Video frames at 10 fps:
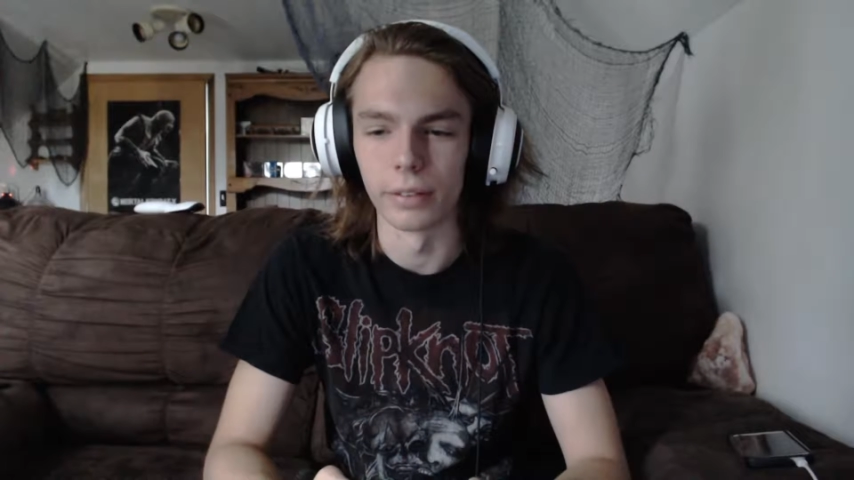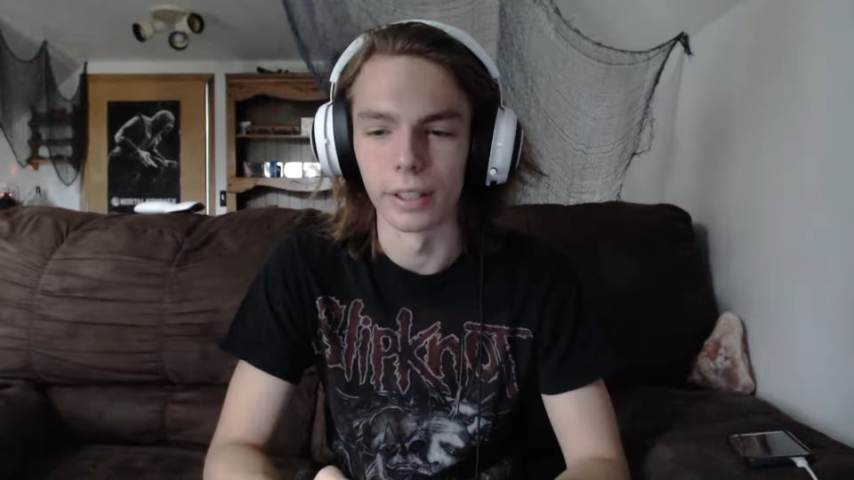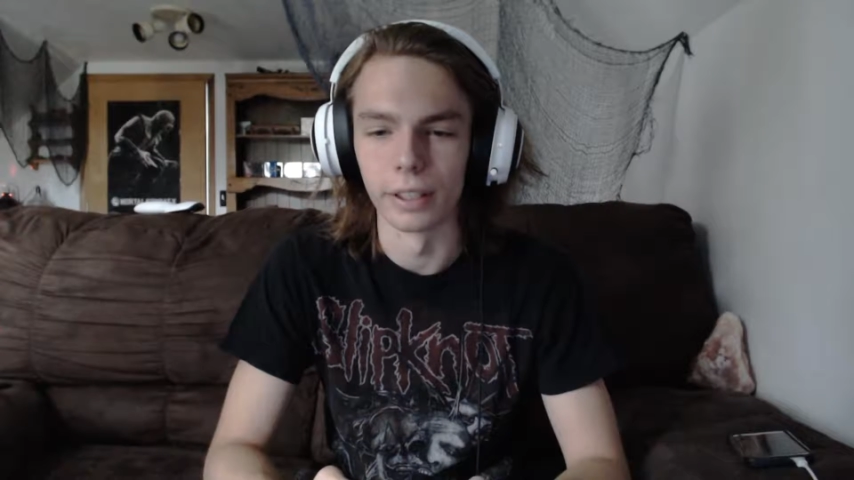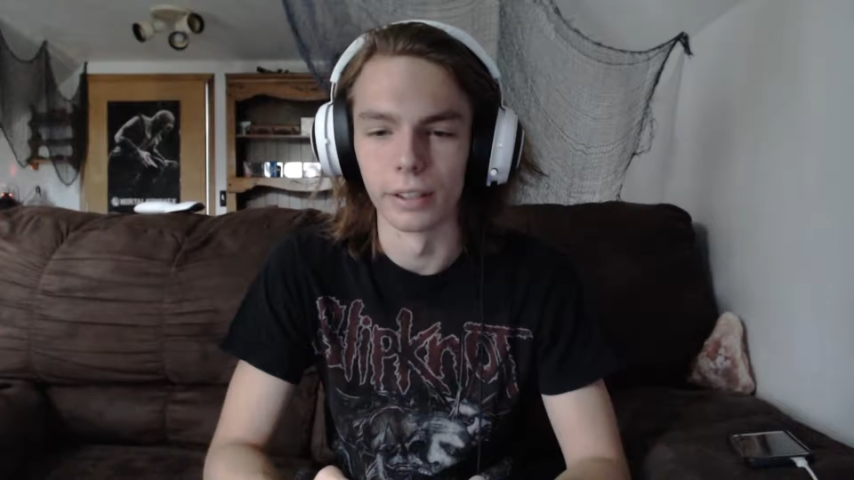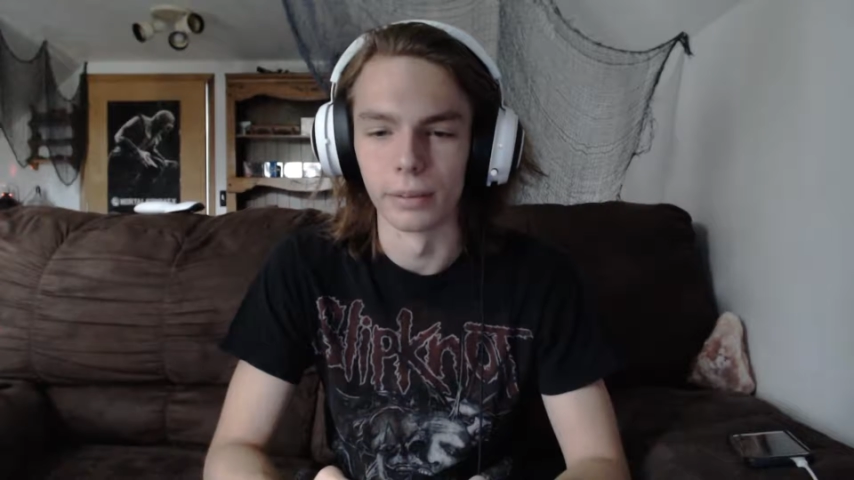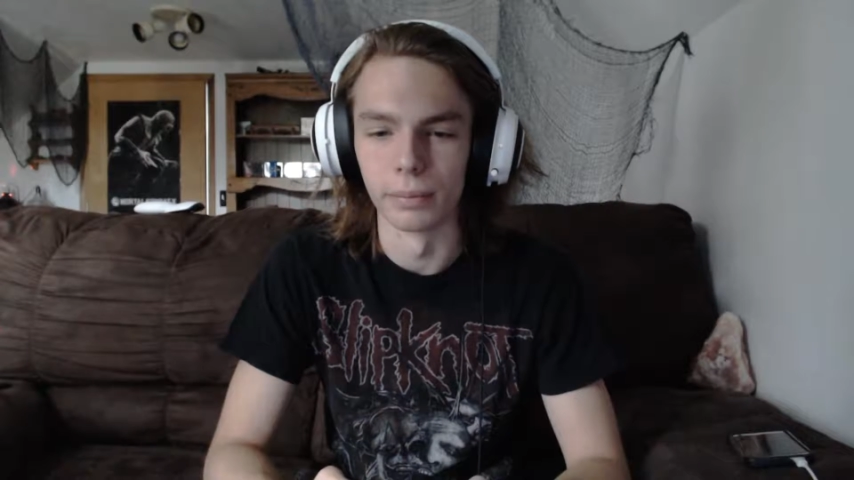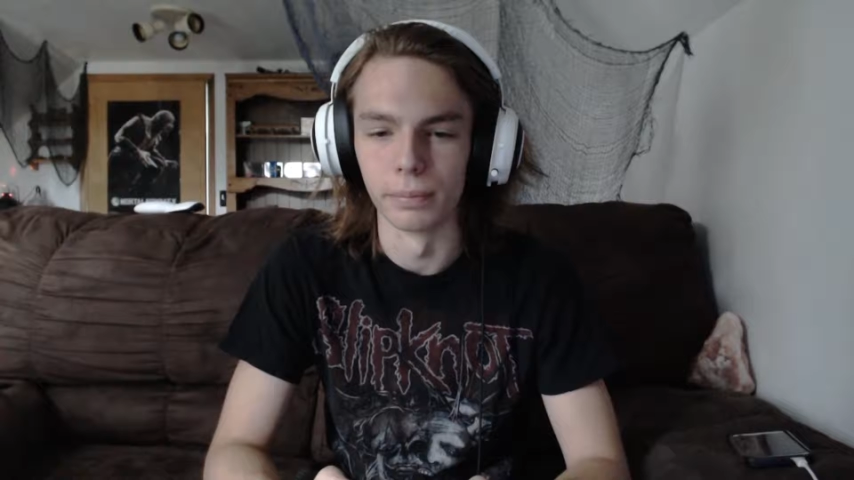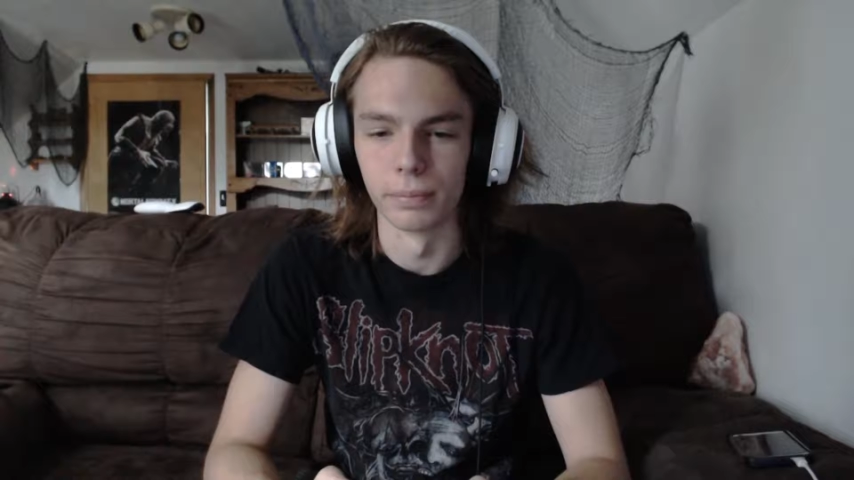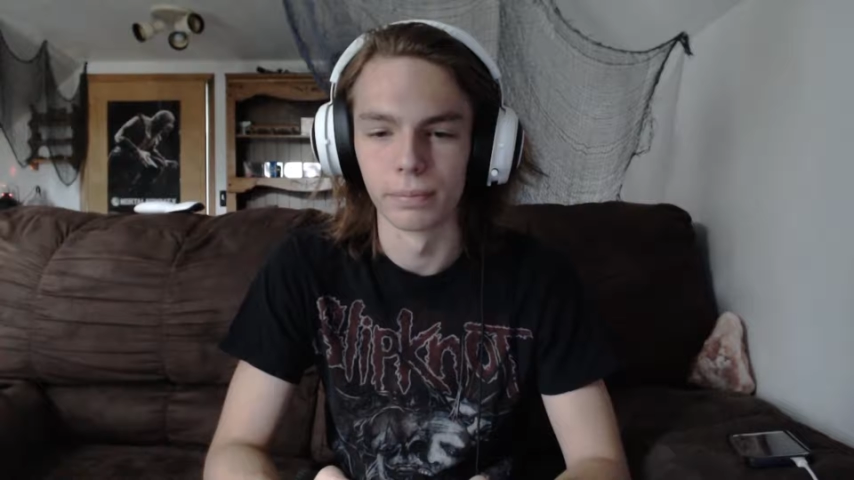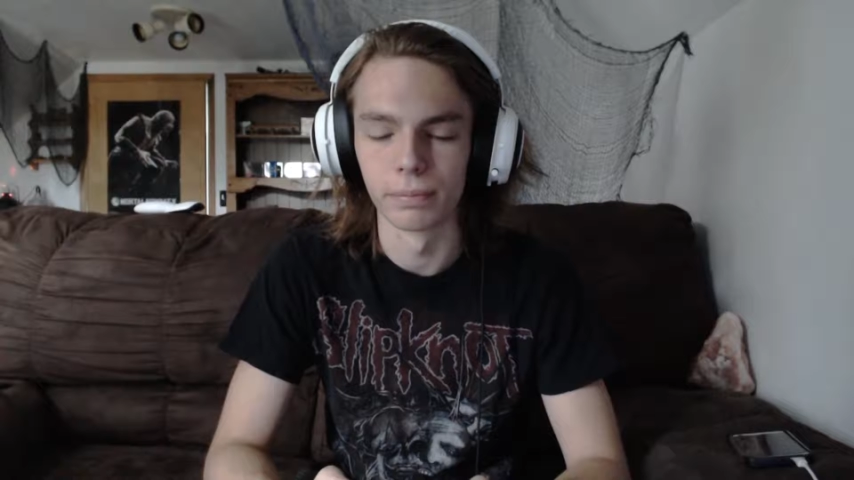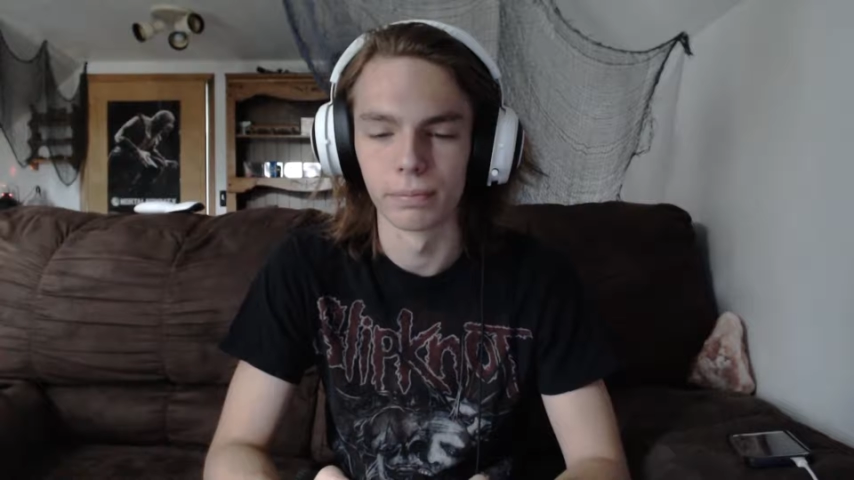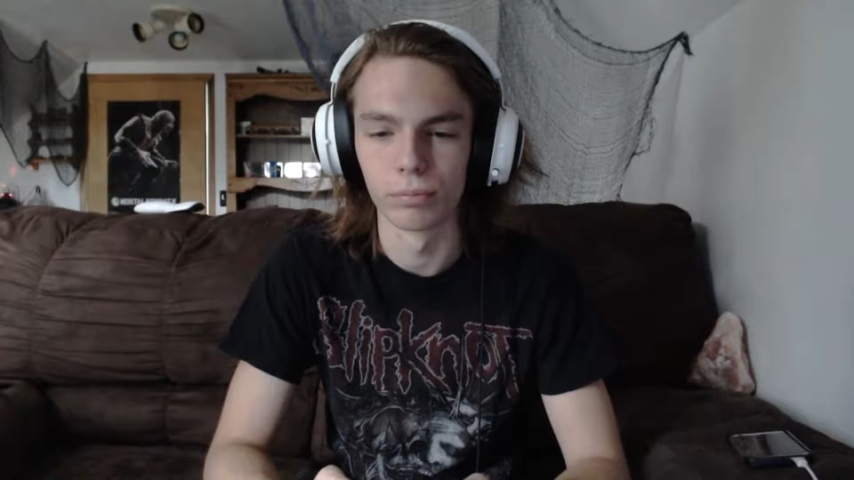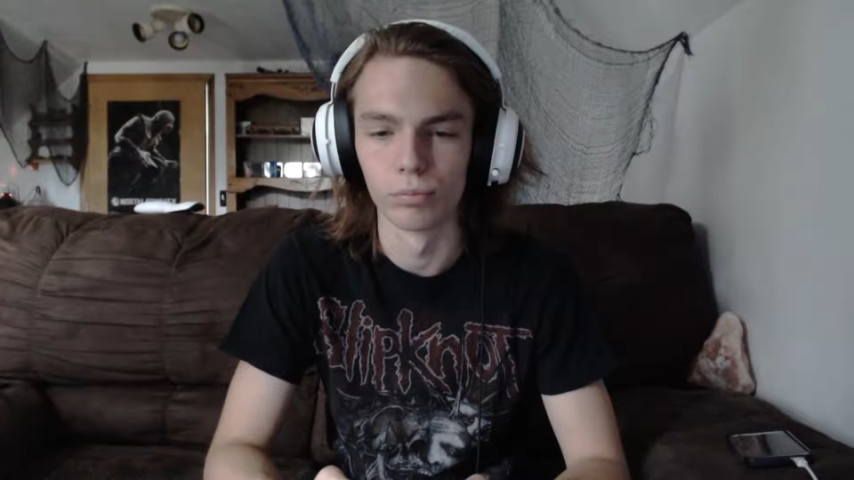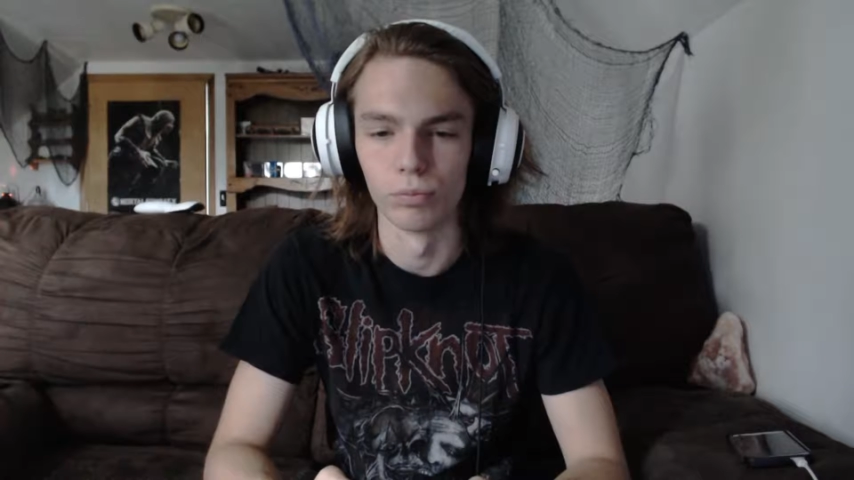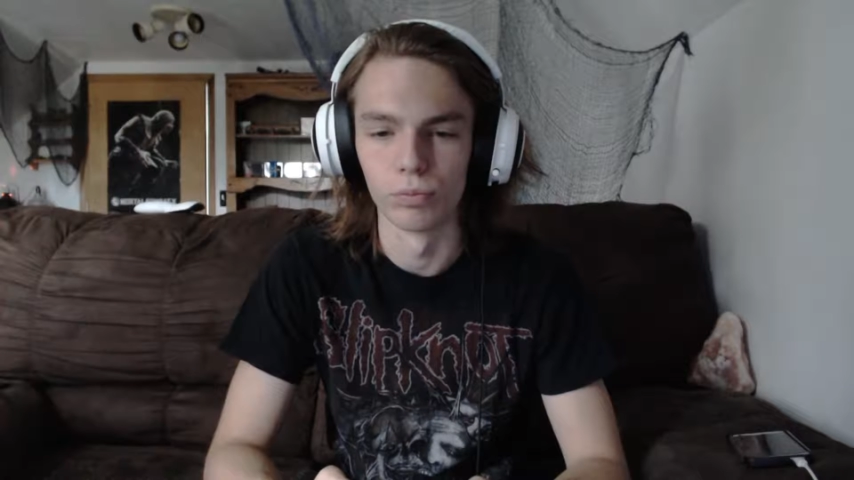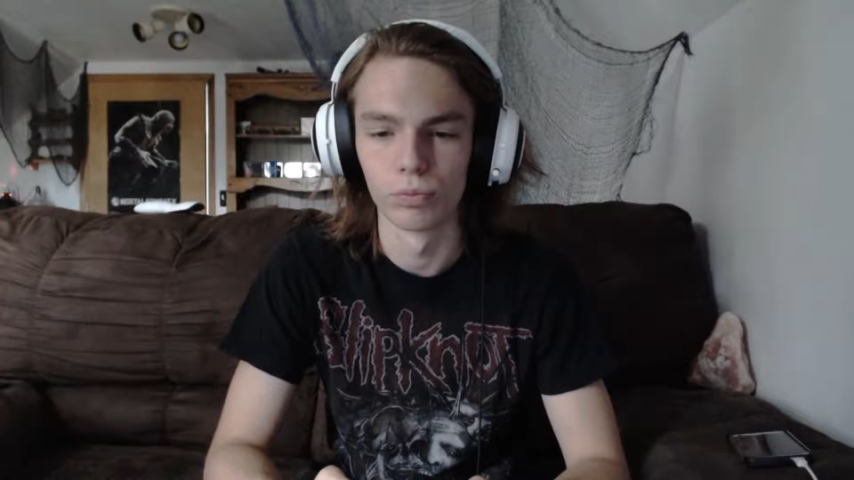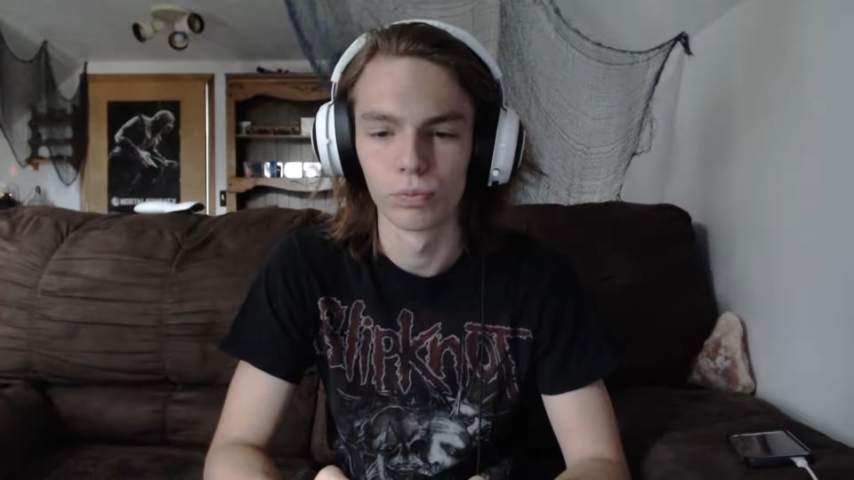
random, hmm,